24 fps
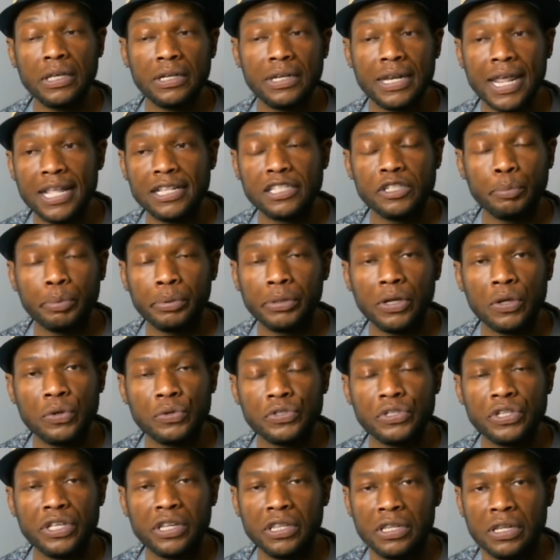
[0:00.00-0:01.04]
Nancy
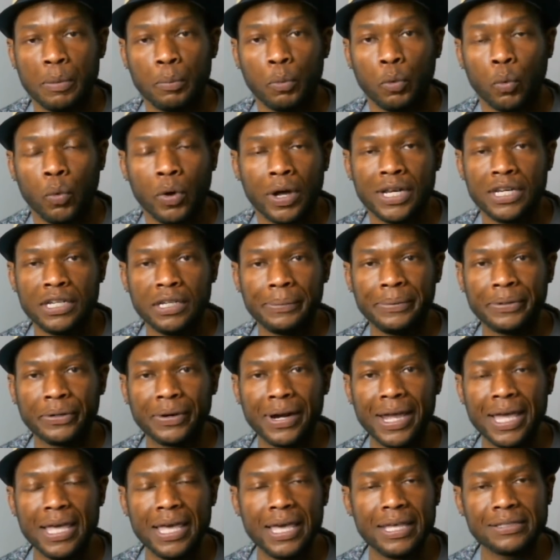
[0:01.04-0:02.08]
Pelosi, the number one
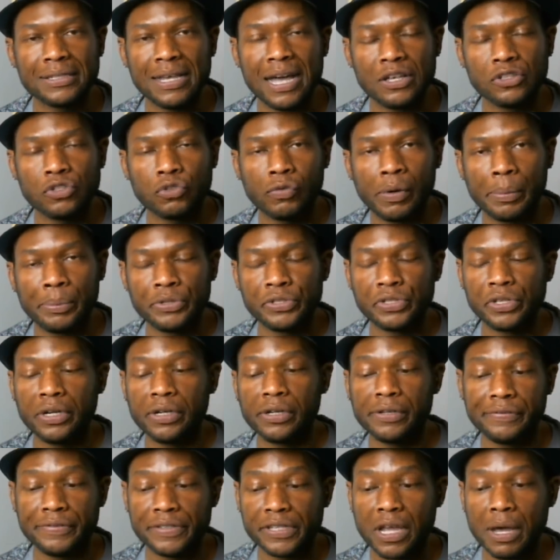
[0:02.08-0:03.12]
Democrat as a House of
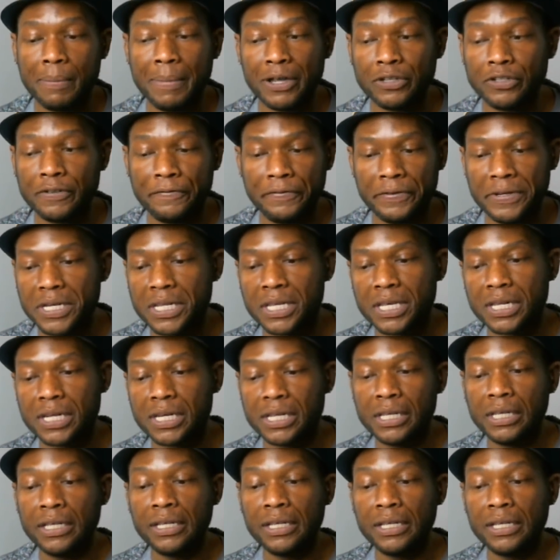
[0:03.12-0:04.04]
Representatives, has come out defending it.